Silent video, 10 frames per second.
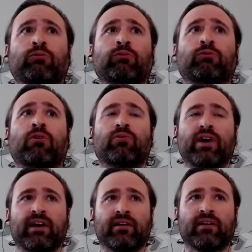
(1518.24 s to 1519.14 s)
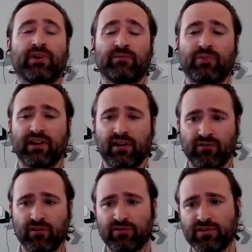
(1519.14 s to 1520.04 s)
way. But
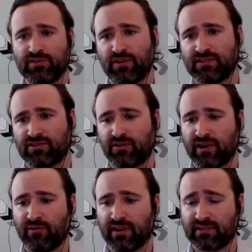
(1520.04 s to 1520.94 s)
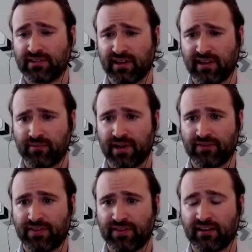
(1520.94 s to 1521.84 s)
there's one story I wanted to tell
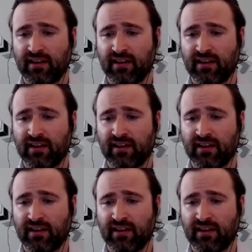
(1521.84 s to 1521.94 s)
about that